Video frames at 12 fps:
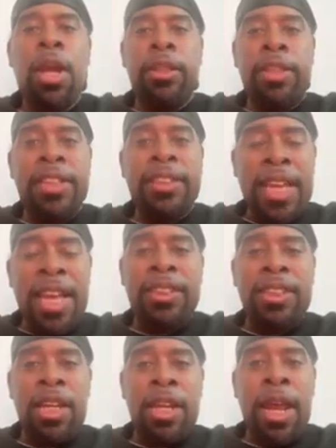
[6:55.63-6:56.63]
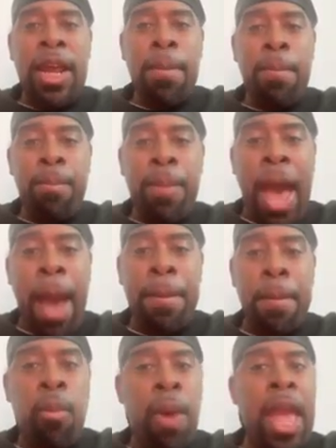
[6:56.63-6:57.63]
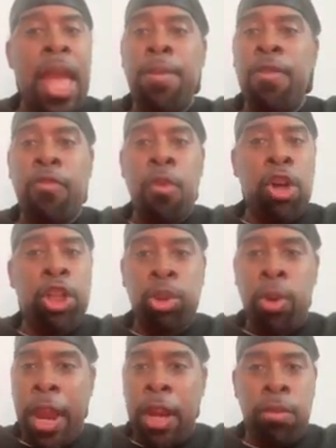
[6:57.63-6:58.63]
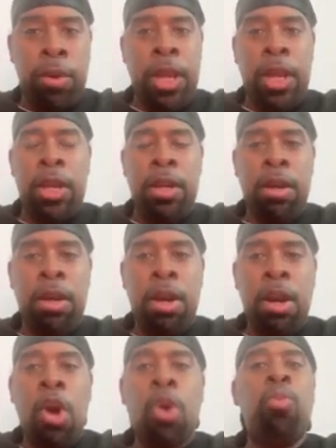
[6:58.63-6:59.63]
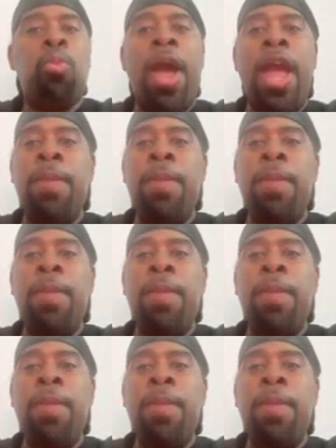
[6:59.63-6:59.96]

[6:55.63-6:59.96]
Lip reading: This incident happened way before Trey Reed, way